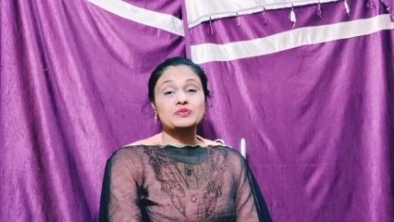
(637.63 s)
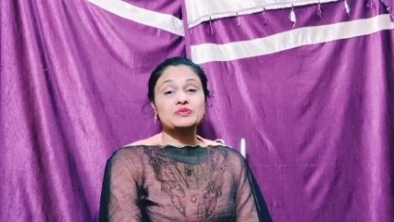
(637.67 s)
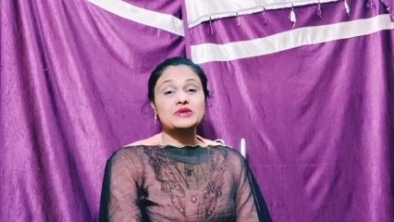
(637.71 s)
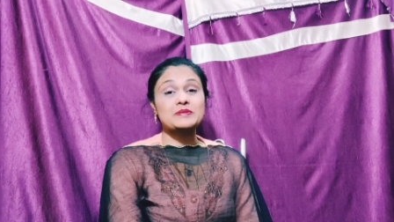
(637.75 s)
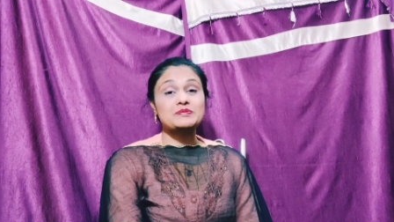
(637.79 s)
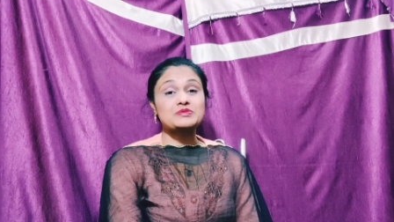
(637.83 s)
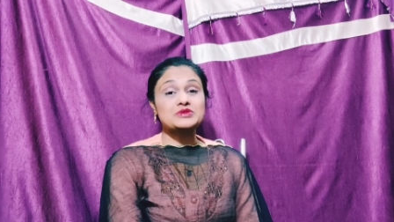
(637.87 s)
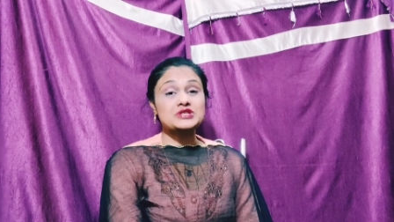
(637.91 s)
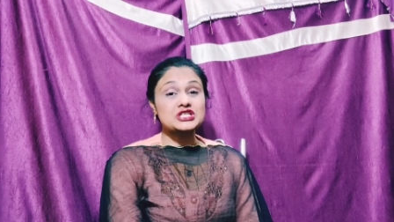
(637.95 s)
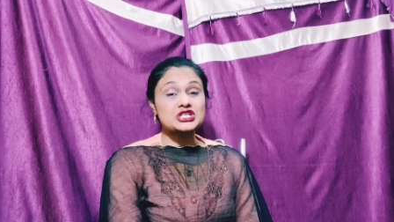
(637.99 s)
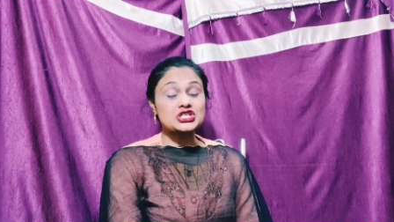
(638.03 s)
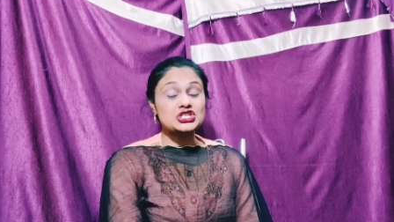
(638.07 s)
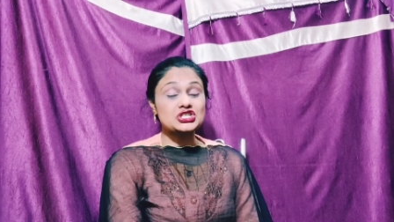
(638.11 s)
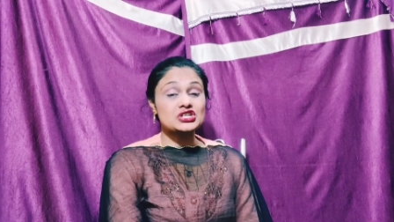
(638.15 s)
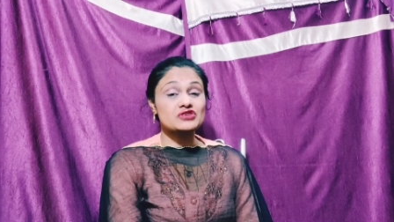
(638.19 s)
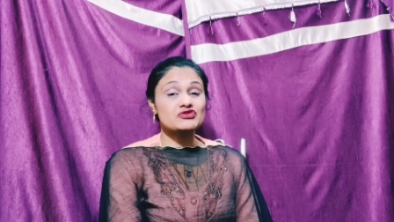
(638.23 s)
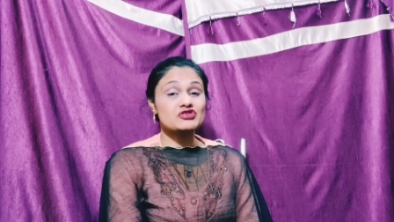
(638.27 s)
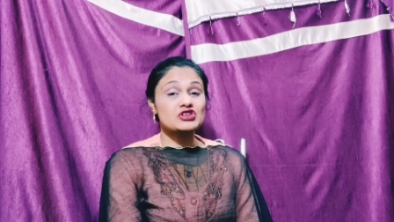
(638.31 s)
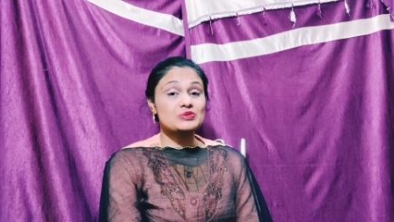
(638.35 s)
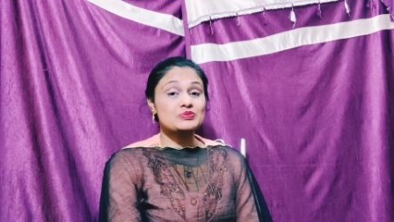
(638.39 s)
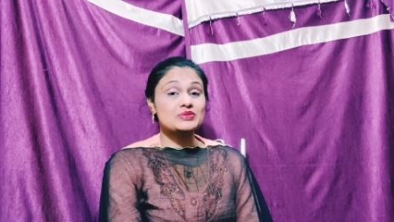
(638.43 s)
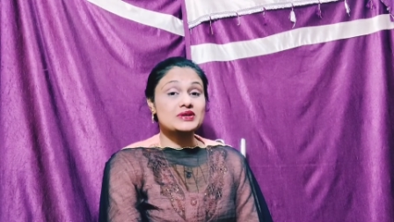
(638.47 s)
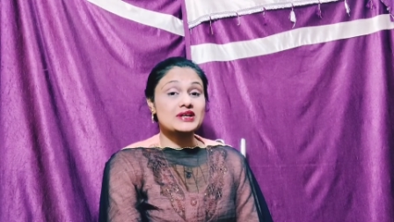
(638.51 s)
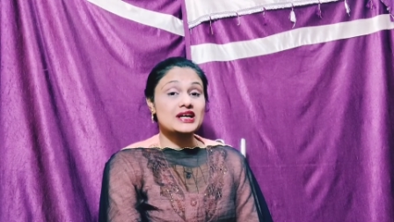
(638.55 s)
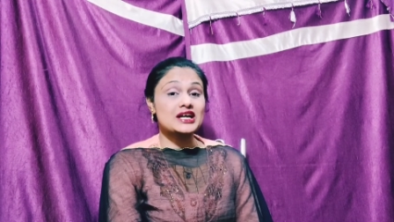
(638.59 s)
baptasia
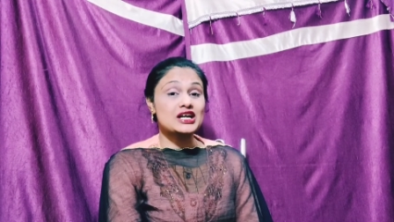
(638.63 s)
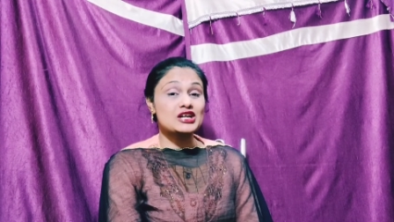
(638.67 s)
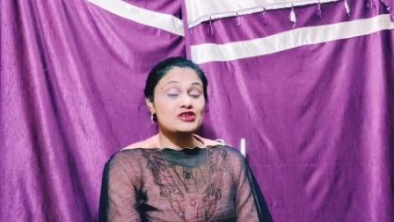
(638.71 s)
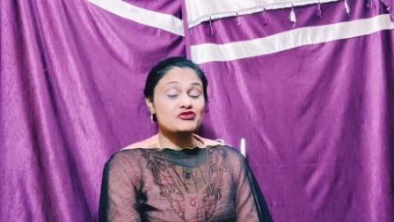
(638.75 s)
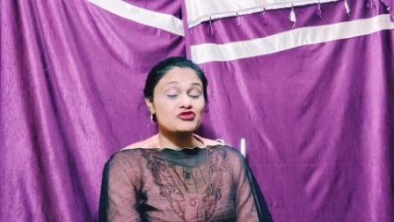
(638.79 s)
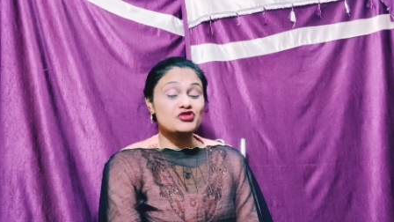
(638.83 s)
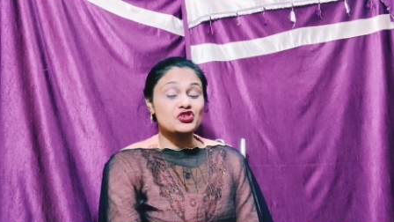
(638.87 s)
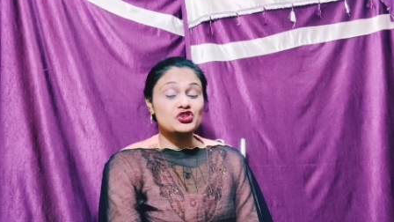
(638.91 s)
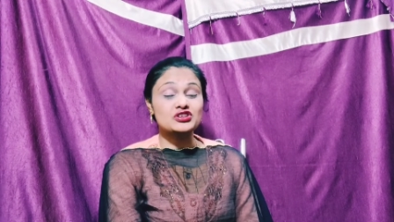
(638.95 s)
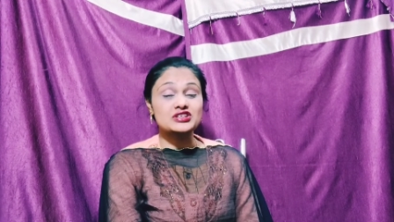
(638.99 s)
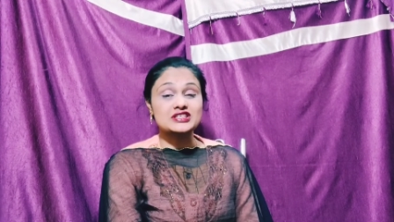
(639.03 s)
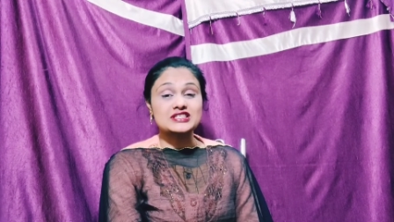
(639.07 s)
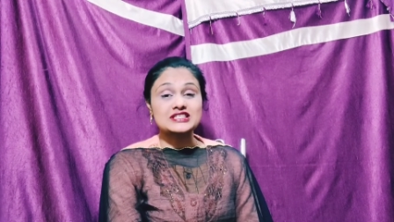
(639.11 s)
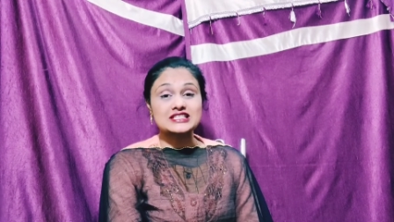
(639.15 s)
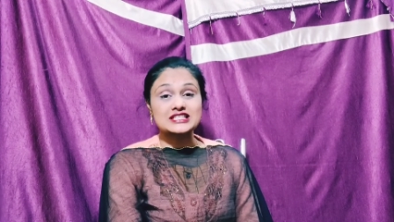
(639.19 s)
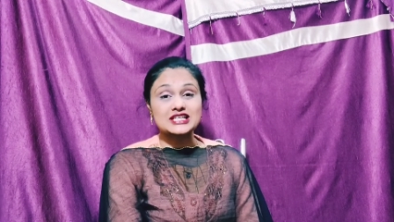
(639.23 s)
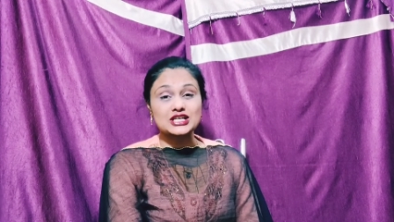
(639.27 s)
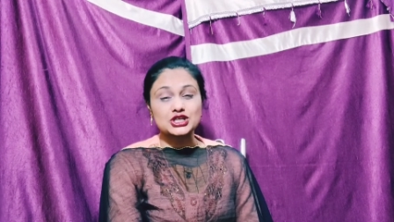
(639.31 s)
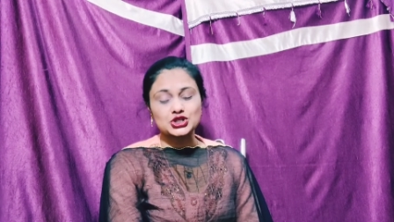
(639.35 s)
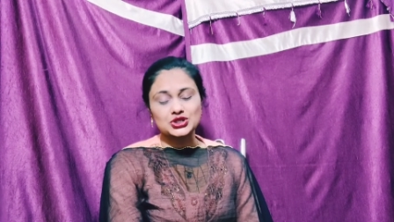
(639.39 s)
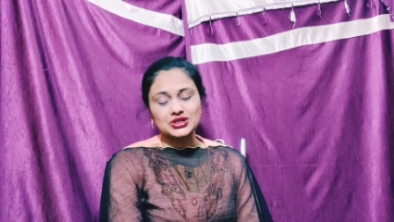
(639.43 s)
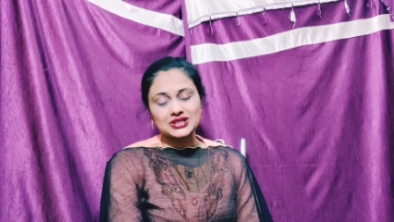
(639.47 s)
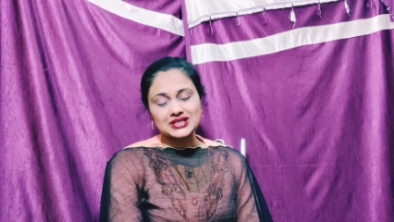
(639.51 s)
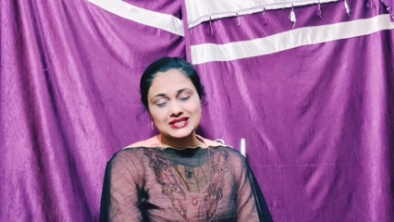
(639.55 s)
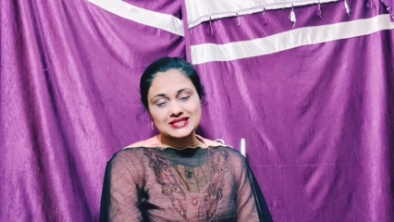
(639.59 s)
will be helpful in
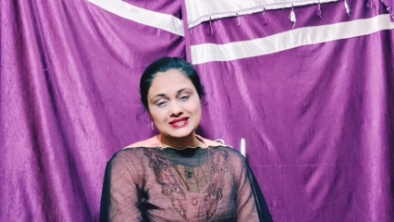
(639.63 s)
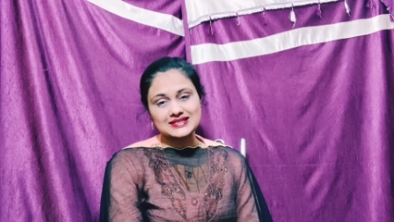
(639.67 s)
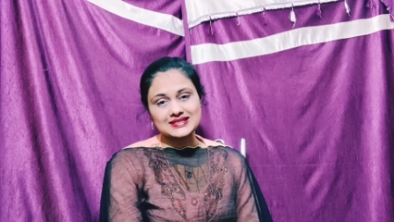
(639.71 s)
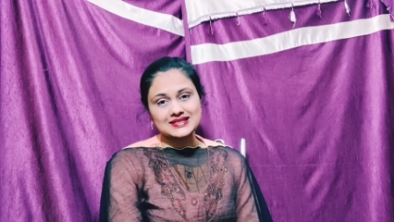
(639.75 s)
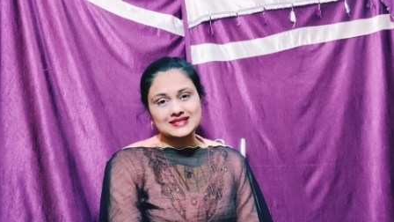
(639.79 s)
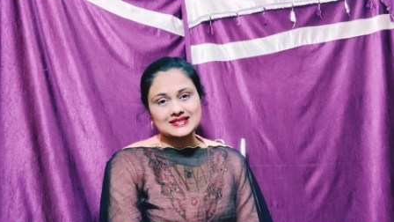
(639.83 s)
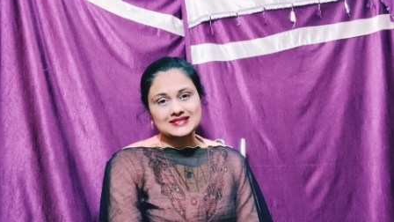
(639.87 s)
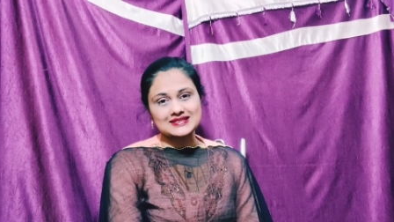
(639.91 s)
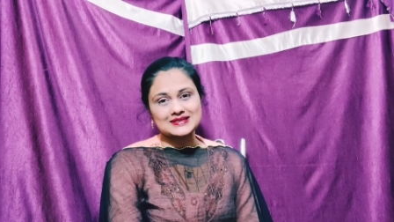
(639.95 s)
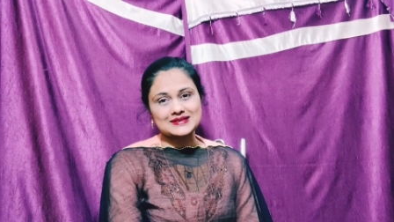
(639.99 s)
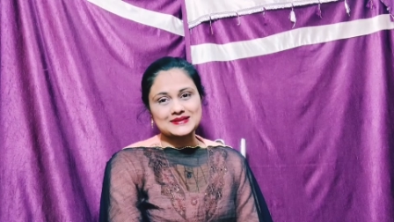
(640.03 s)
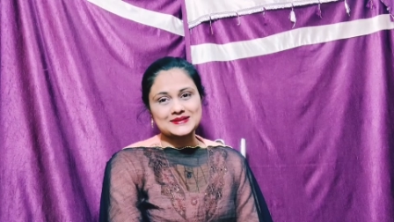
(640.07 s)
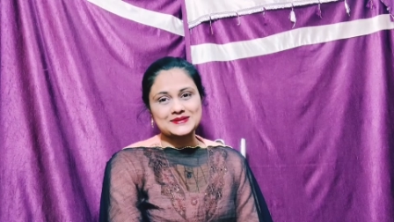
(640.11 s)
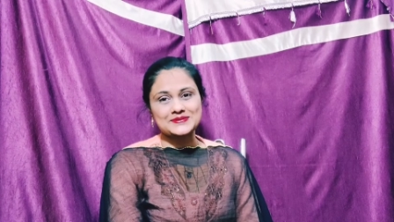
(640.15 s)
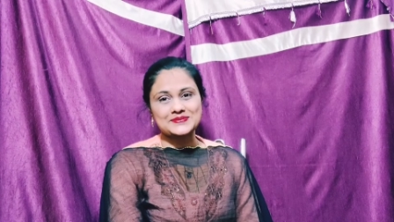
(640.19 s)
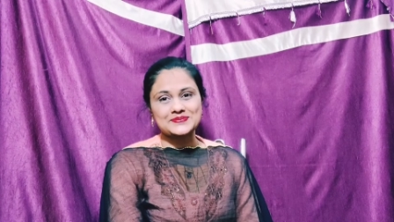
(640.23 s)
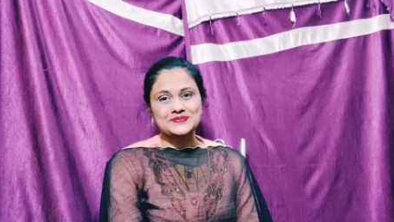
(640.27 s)
such cases.